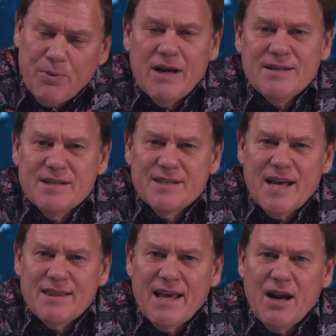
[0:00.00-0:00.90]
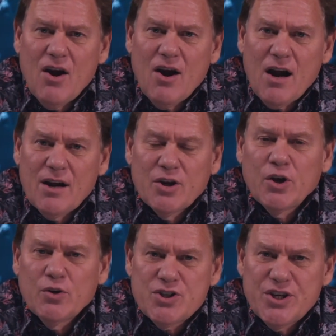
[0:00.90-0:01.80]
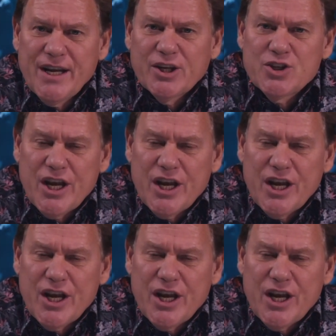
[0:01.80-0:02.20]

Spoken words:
prices that that they are negotiating